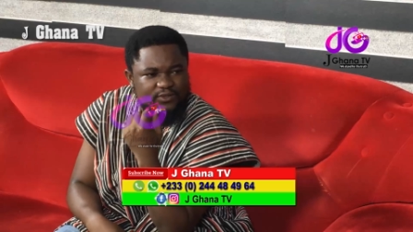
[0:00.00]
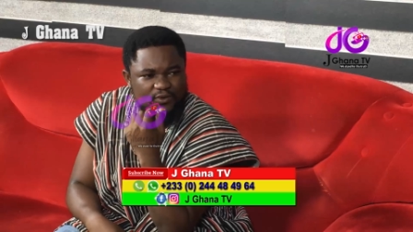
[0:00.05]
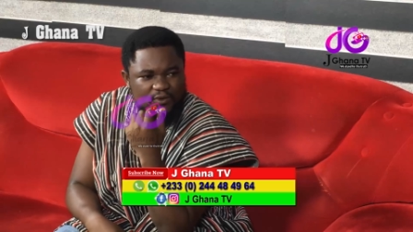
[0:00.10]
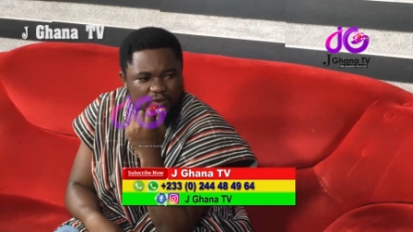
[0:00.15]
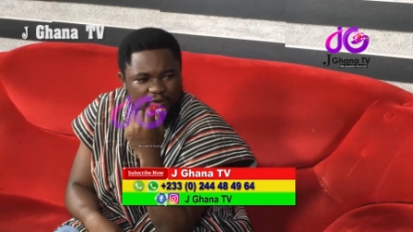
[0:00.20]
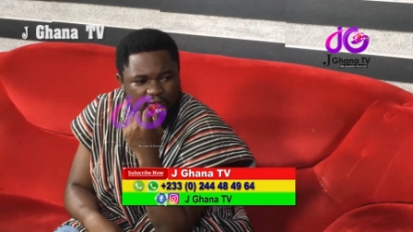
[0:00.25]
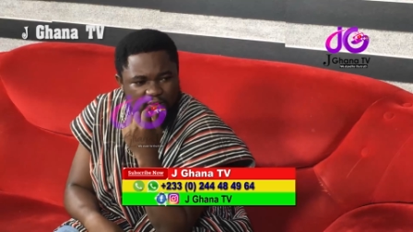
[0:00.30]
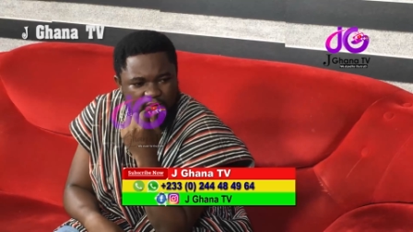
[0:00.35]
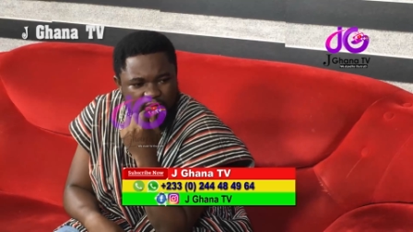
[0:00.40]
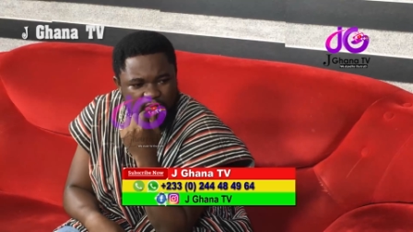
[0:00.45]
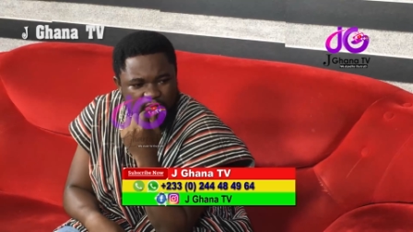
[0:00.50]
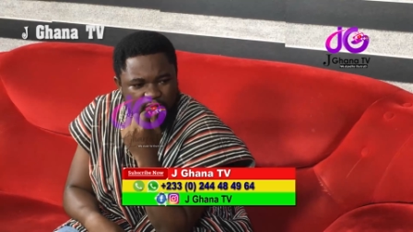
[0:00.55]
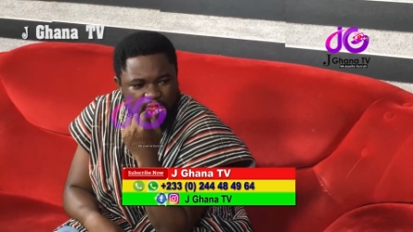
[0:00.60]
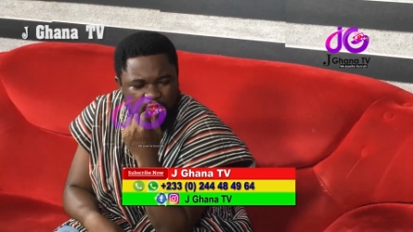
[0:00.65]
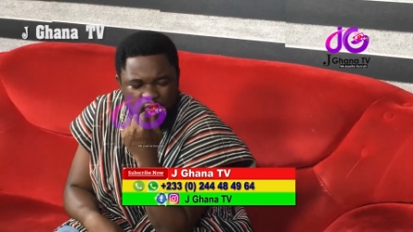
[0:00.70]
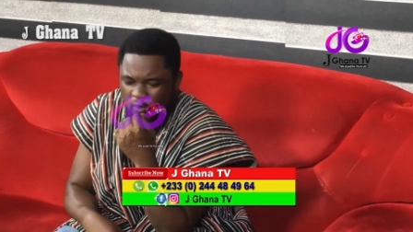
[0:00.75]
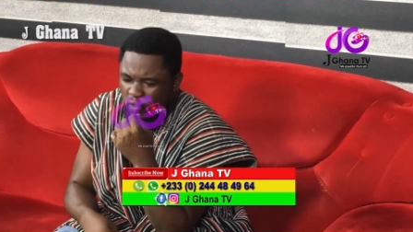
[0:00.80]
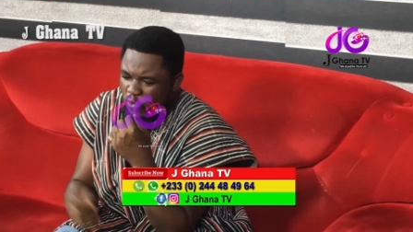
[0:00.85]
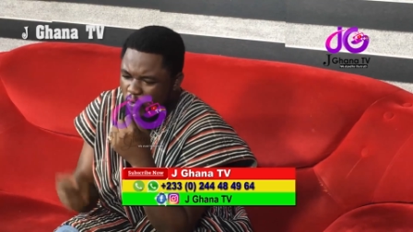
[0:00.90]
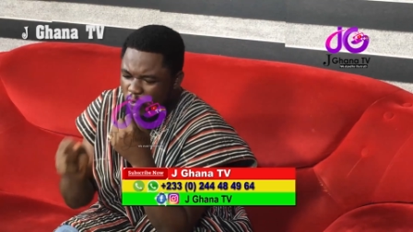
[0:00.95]
to honor.
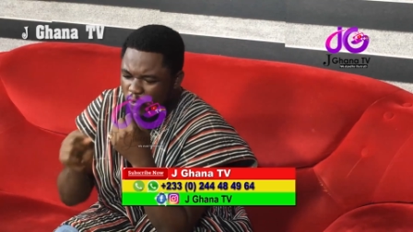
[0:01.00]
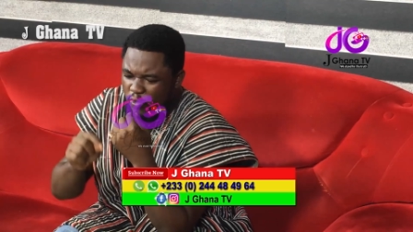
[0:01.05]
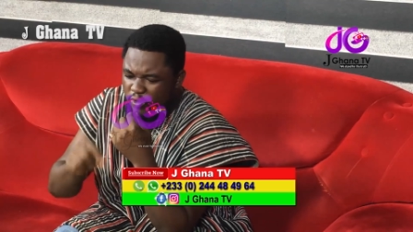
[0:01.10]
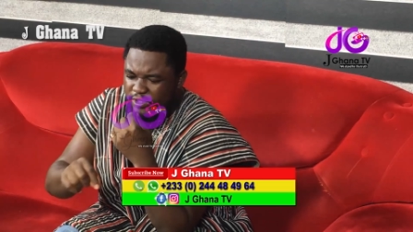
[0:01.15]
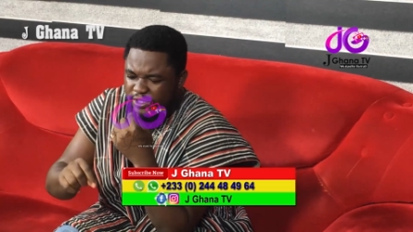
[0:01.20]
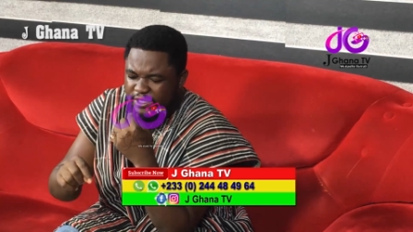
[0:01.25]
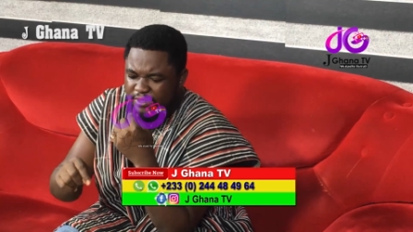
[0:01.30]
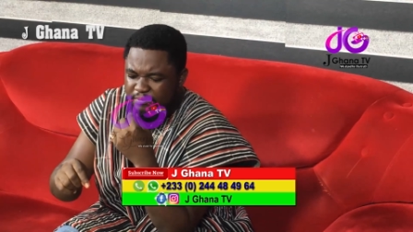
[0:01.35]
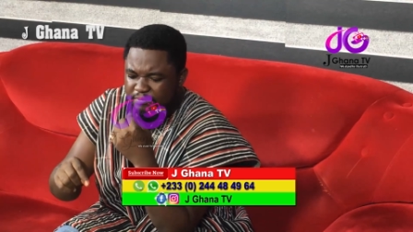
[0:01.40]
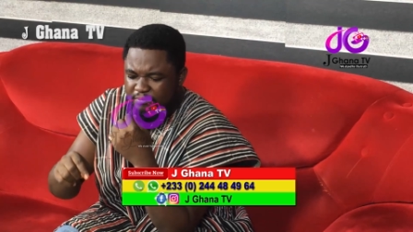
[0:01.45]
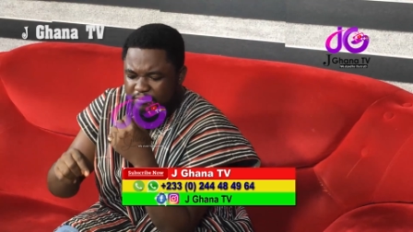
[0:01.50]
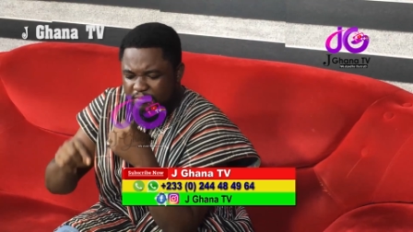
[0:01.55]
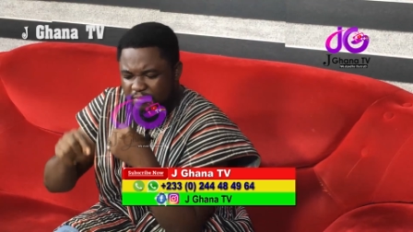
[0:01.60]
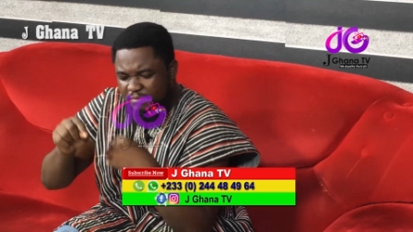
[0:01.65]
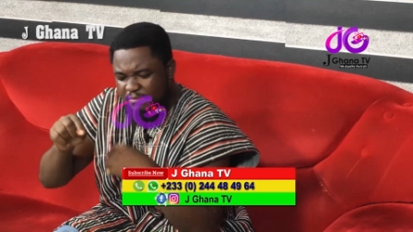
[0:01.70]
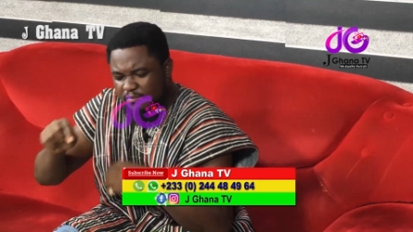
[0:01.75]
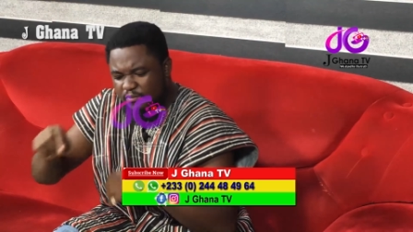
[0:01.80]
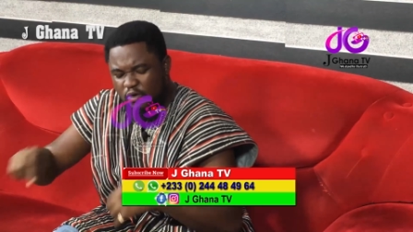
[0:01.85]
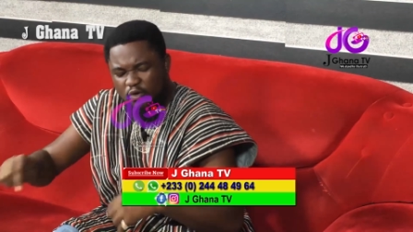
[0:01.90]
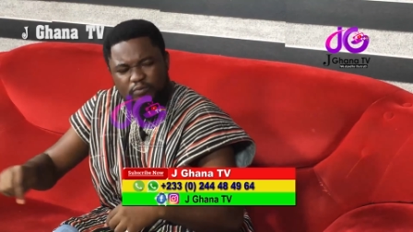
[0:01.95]
Onim,
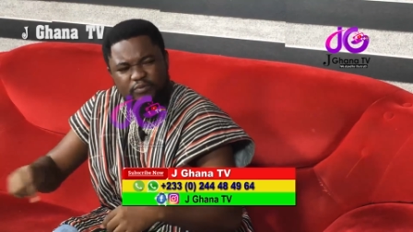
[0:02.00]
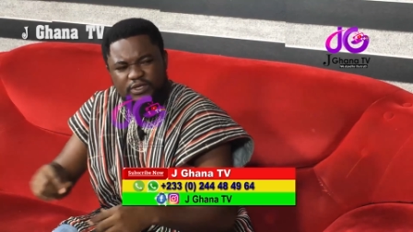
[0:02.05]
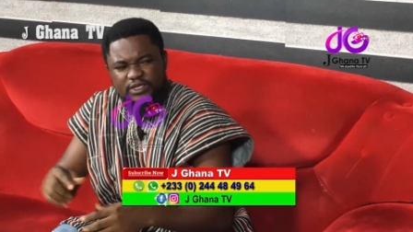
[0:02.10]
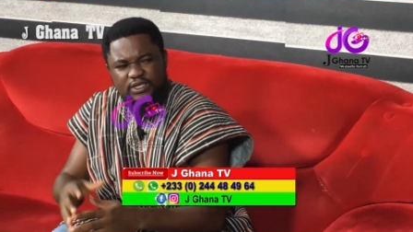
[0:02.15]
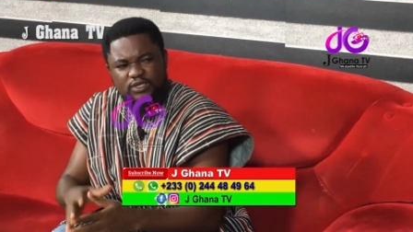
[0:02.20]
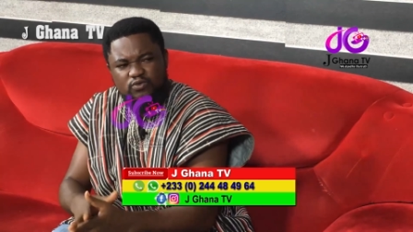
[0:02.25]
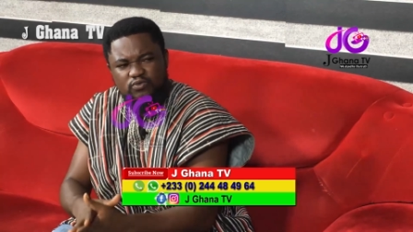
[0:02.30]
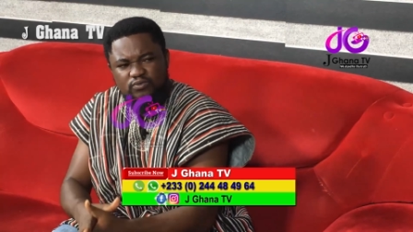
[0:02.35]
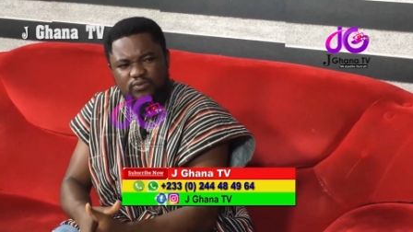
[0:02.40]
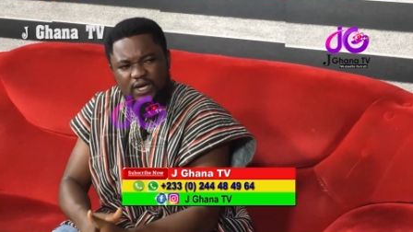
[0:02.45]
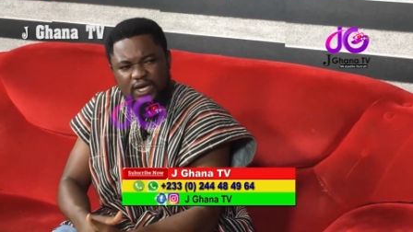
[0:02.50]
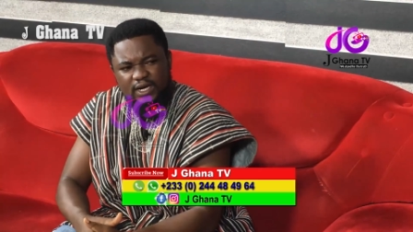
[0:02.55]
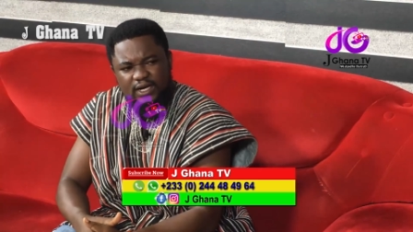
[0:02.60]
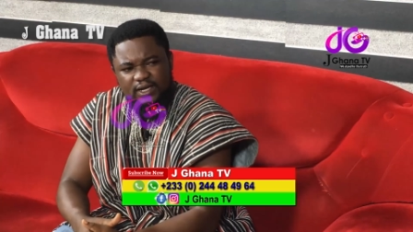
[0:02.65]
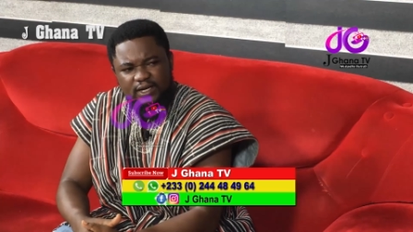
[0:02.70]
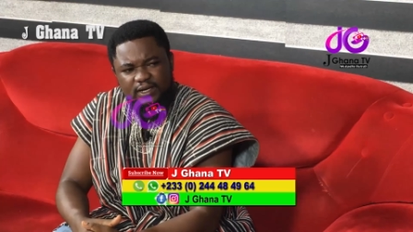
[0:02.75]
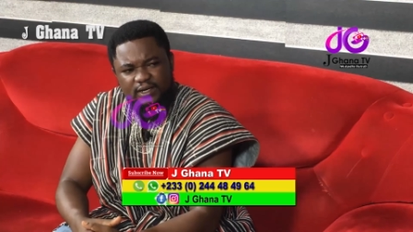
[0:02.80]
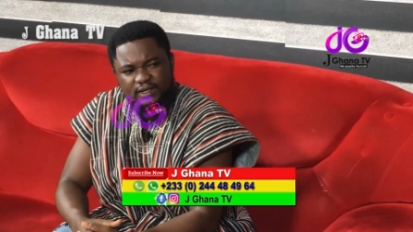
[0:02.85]
Mommy Nicunana.